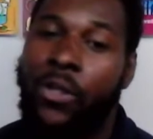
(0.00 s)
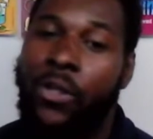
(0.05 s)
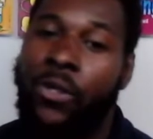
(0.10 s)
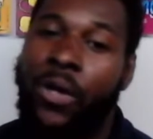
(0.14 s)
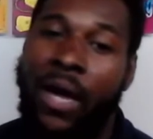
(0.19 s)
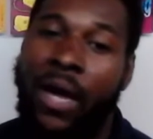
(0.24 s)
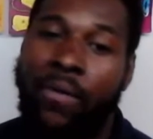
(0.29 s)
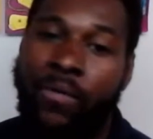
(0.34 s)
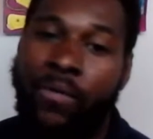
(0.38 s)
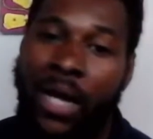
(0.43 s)
you
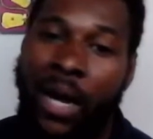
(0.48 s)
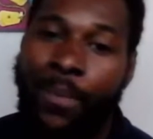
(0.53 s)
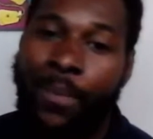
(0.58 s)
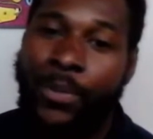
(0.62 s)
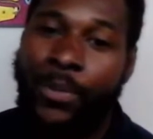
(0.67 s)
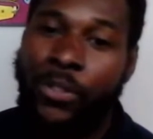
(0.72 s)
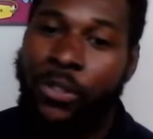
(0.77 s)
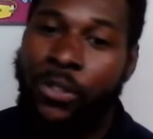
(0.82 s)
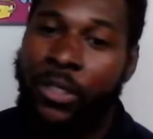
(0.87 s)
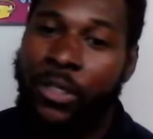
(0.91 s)
have an
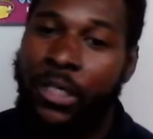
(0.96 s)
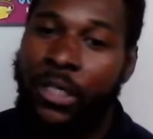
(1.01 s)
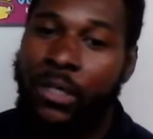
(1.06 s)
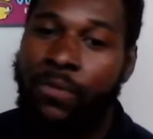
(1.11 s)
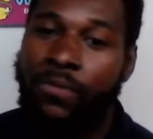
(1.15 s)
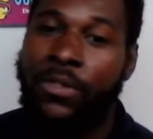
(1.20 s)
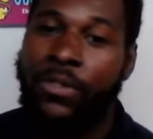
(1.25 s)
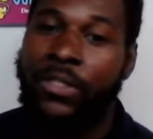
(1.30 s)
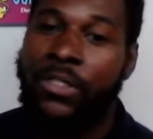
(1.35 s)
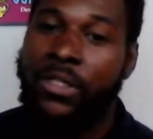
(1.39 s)
opportunity
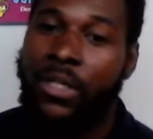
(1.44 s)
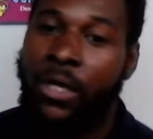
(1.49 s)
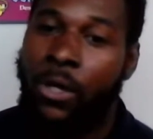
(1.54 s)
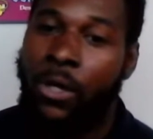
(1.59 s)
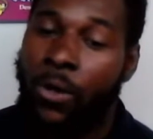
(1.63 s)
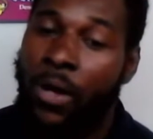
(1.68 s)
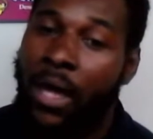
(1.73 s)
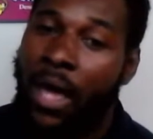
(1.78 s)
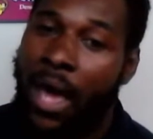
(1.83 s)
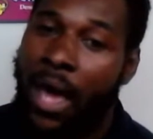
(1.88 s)
for
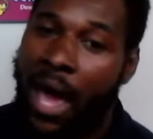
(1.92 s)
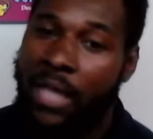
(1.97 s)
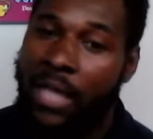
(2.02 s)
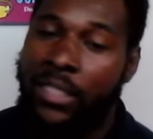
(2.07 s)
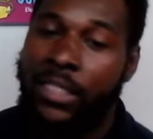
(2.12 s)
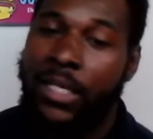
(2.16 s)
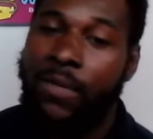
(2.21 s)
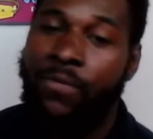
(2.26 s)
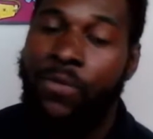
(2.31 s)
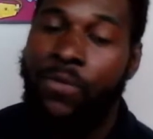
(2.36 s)
snow as
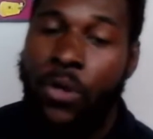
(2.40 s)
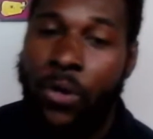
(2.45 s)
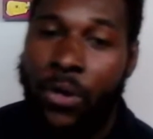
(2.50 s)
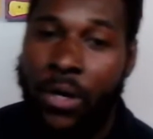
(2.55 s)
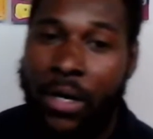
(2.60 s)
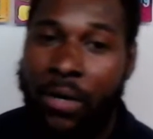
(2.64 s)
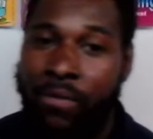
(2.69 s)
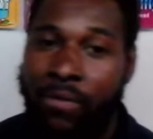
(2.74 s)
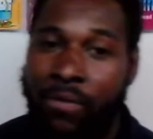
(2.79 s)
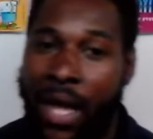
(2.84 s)
if you
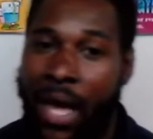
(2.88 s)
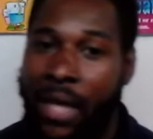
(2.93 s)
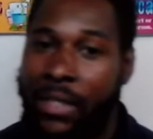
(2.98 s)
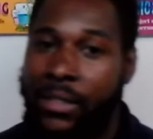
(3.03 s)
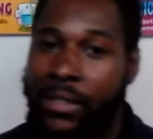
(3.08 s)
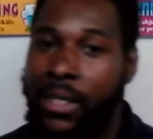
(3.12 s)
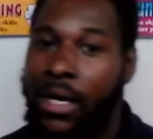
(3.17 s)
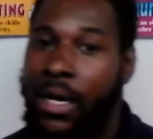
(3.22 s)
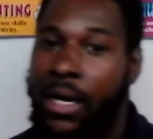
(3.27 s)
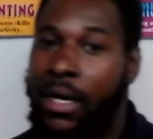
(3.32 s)
were in Flagstaff.